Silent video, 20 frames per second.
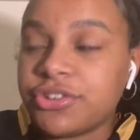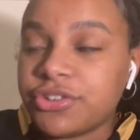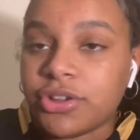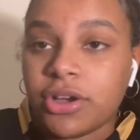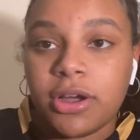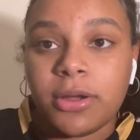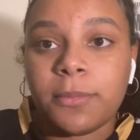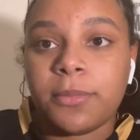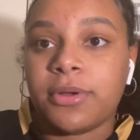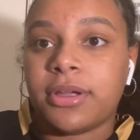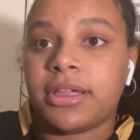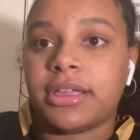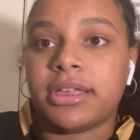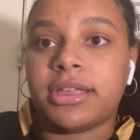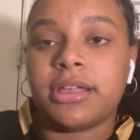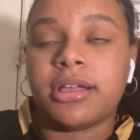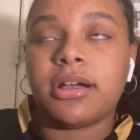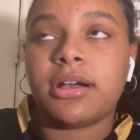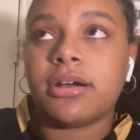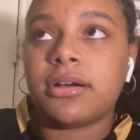
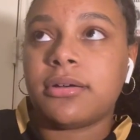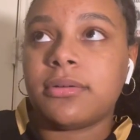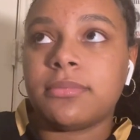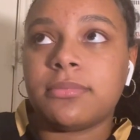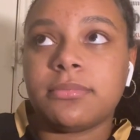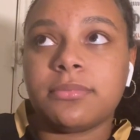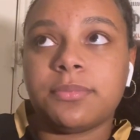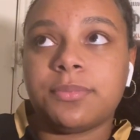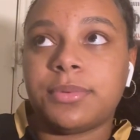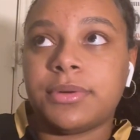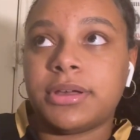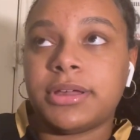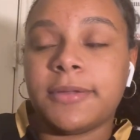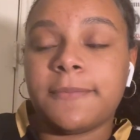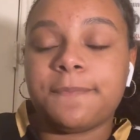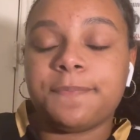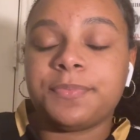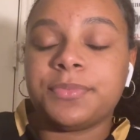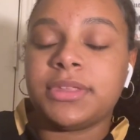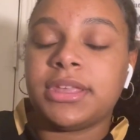heartbreaking.
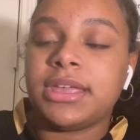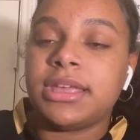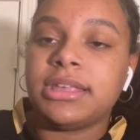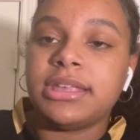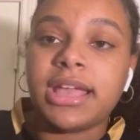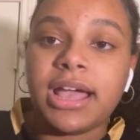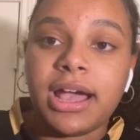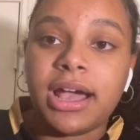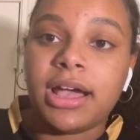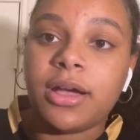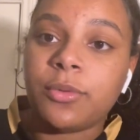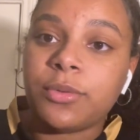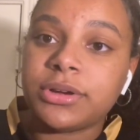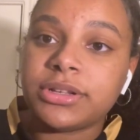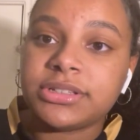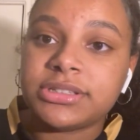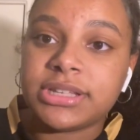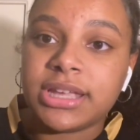But yeah, I want to